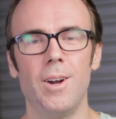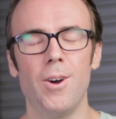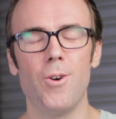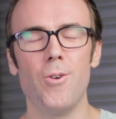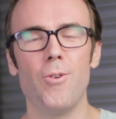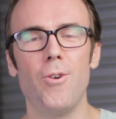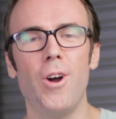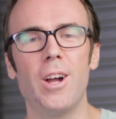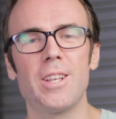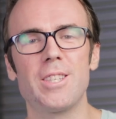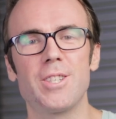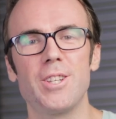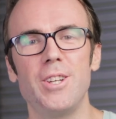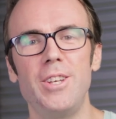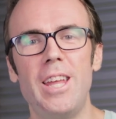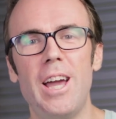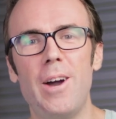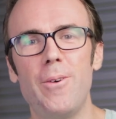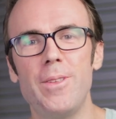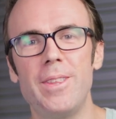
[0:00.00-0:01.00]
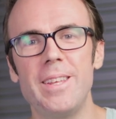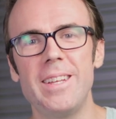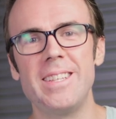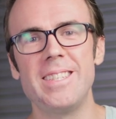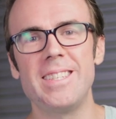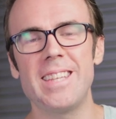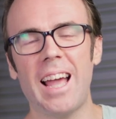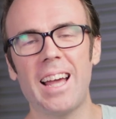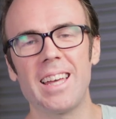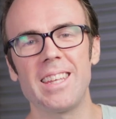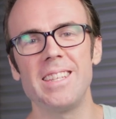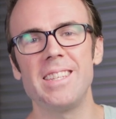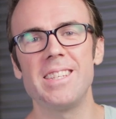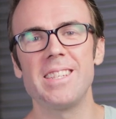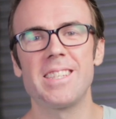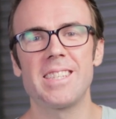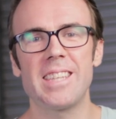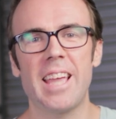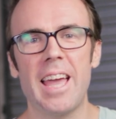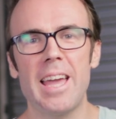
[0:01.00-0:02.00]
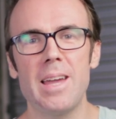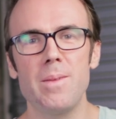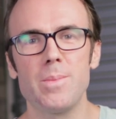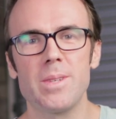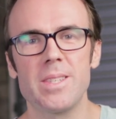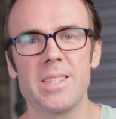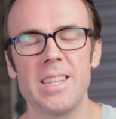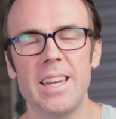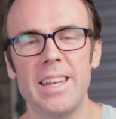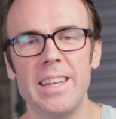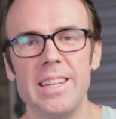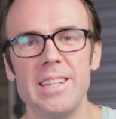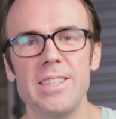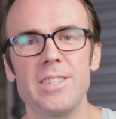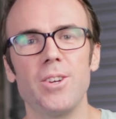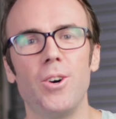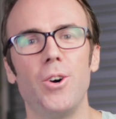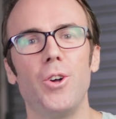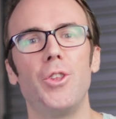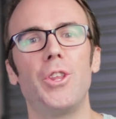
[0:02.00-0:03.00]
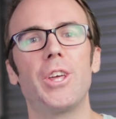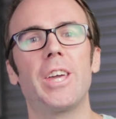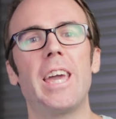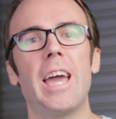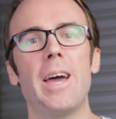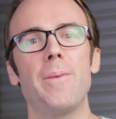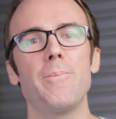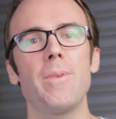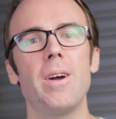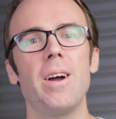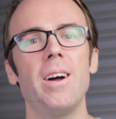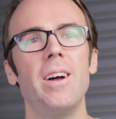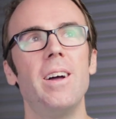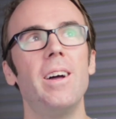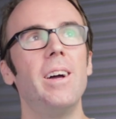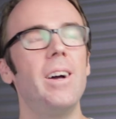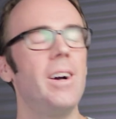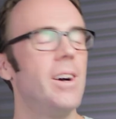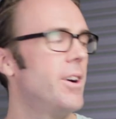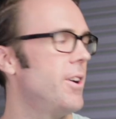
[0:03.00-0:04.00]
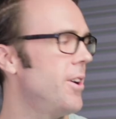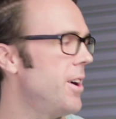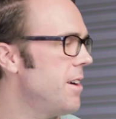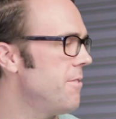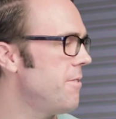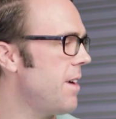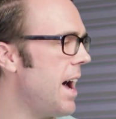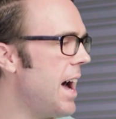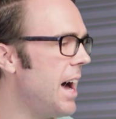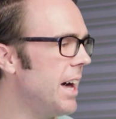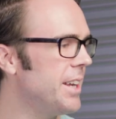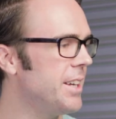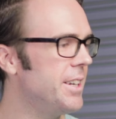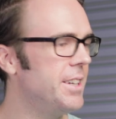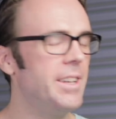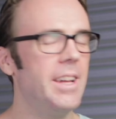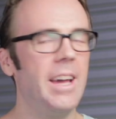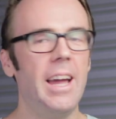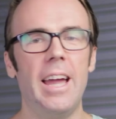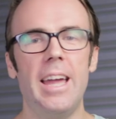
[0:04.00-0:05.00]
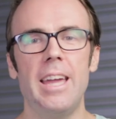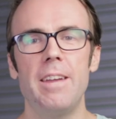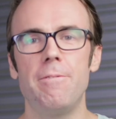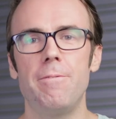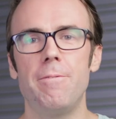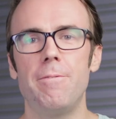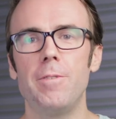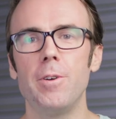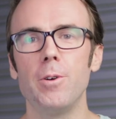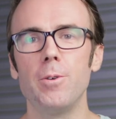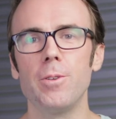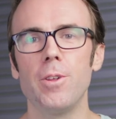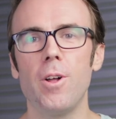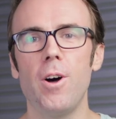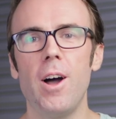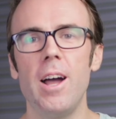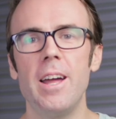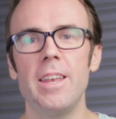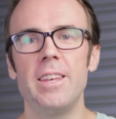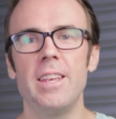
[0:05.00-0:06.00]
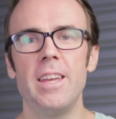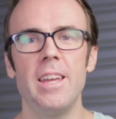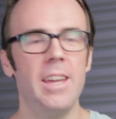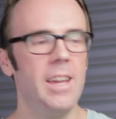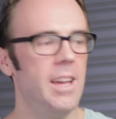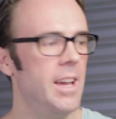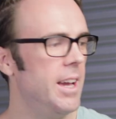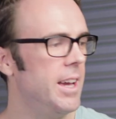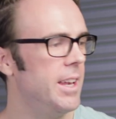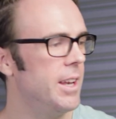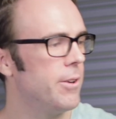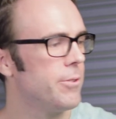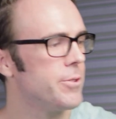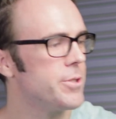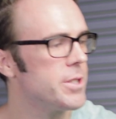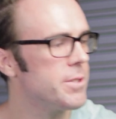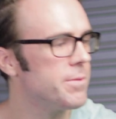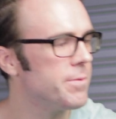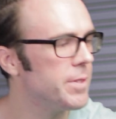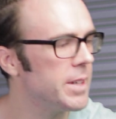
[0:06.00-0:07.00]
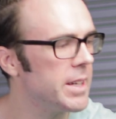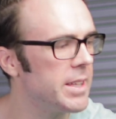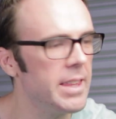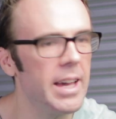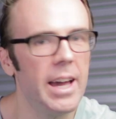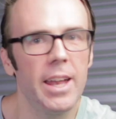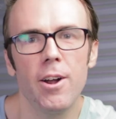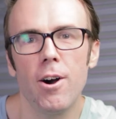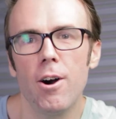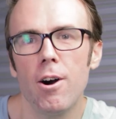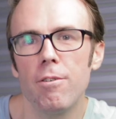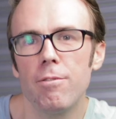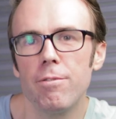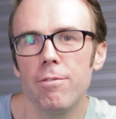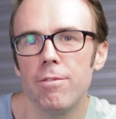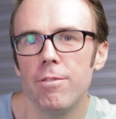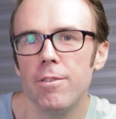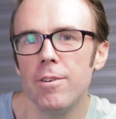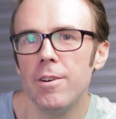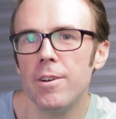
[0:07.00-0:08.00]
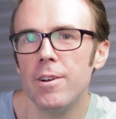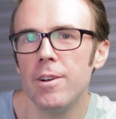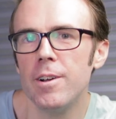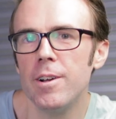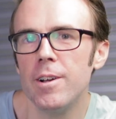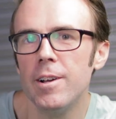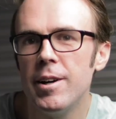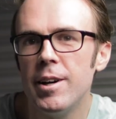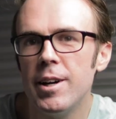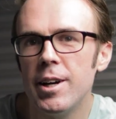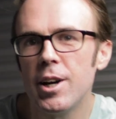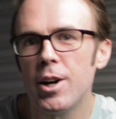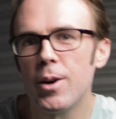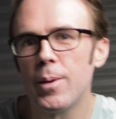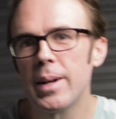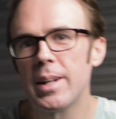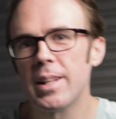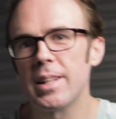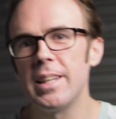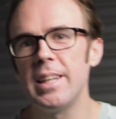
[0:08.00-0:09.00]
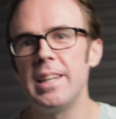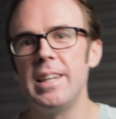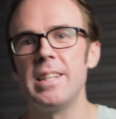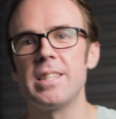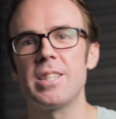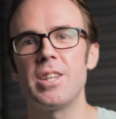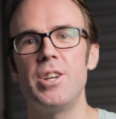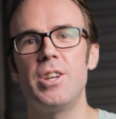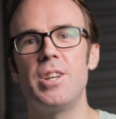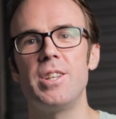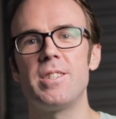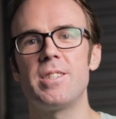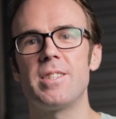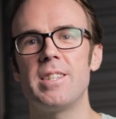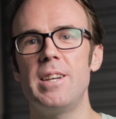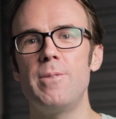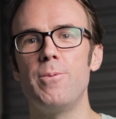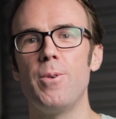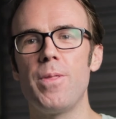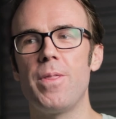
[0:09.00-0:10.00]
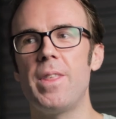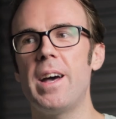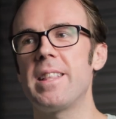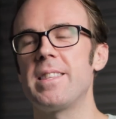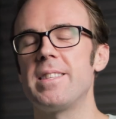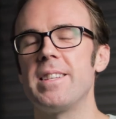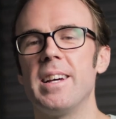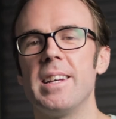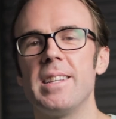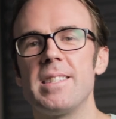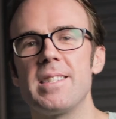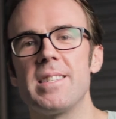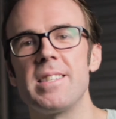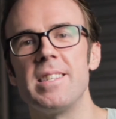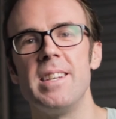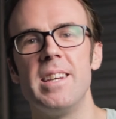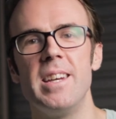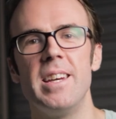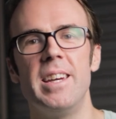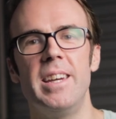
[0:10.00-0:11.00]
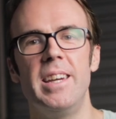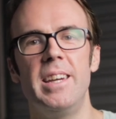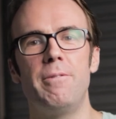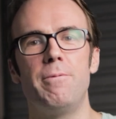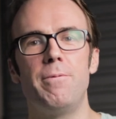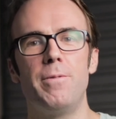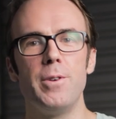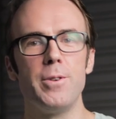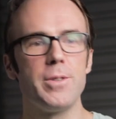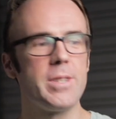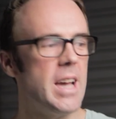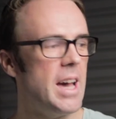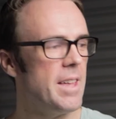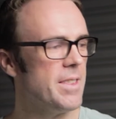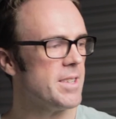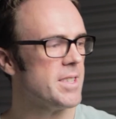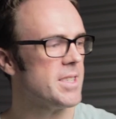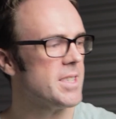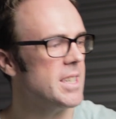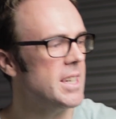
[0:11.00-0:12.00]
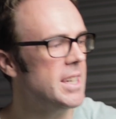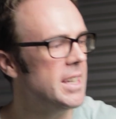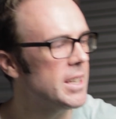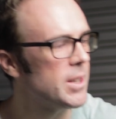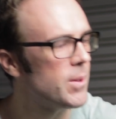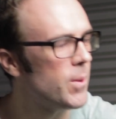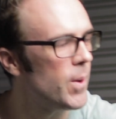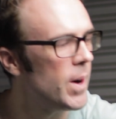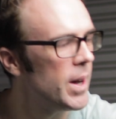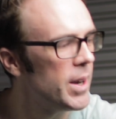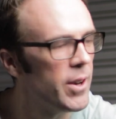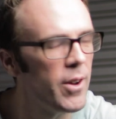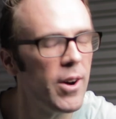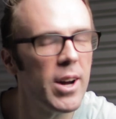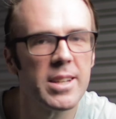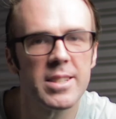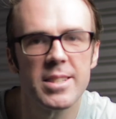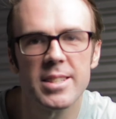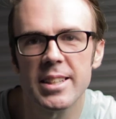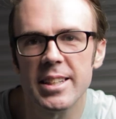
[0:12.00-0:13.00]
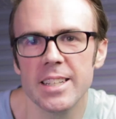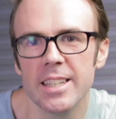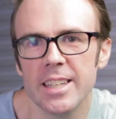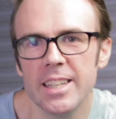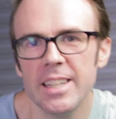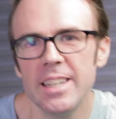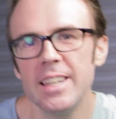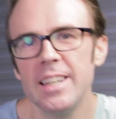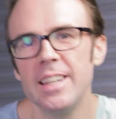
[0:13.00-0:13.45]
All right, so now with exactly the same settings on the camera, I've added a fill light, and I'll just flick that off quickly so you can see what that does. It fills out the scene quite nicely,